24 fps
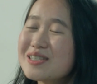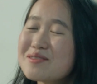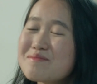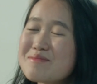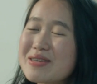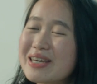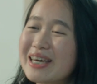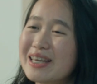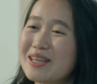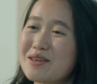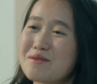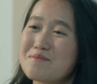to
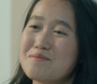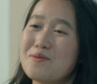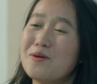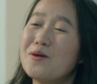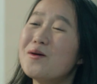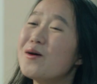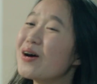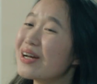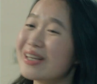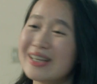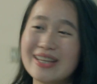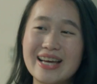me getting
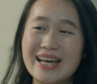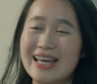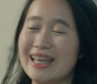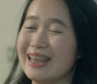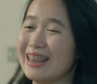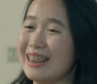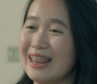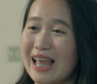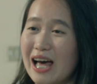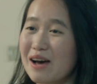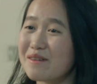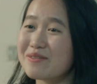pointed at and
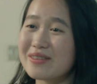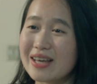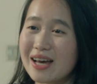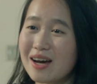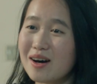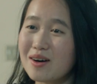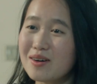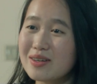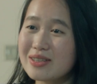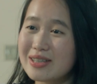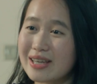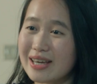laughed at
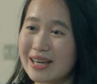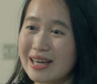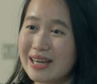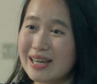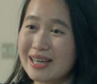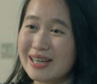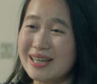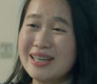all day?